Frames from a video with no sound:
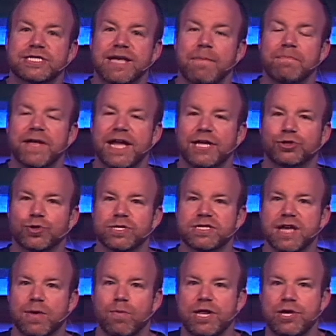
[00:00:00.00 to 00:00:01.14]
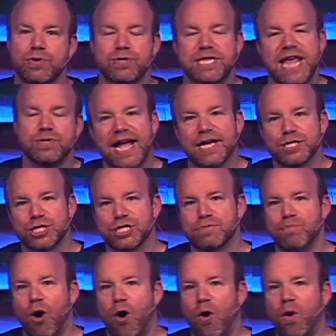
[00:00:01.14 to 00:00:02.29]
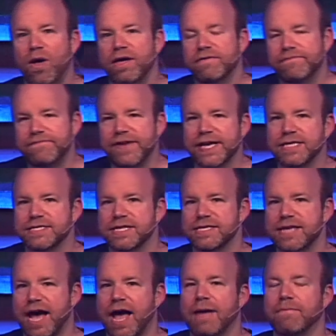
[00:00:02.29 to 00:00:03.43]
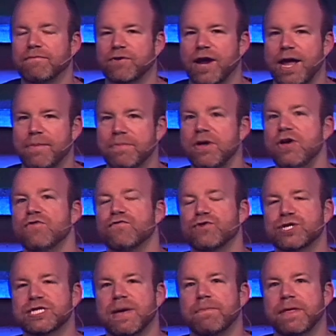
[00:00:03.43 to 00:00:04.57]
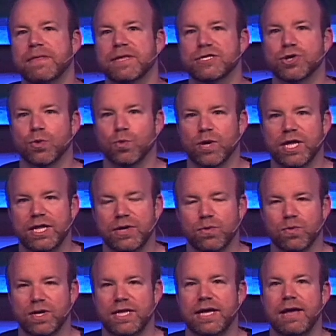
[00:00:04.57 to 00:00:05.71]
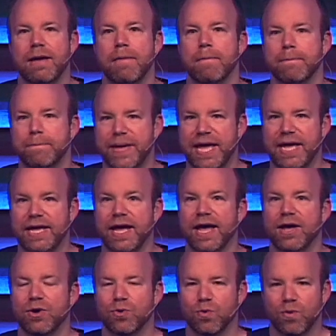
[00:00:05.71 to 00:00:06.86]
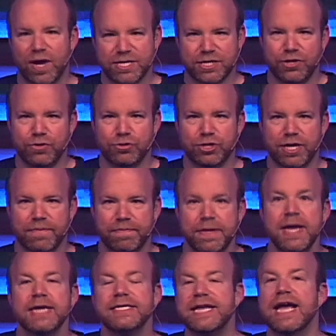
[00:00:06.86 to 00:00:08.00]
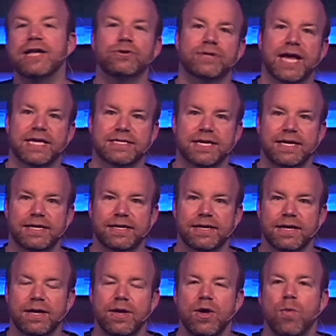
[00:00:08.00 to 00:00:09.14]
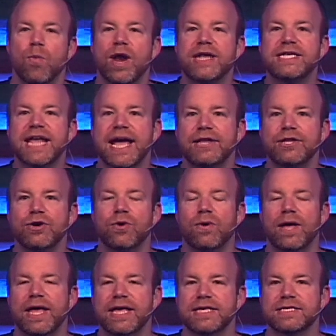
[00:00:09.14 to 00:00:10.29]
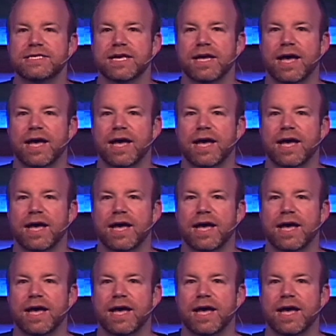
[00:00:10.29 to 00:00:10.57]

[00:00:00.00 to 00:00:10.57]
something interesting when you take a small fixed time frame for something that's a really, really big resolution. Daniel does it. When Daniel is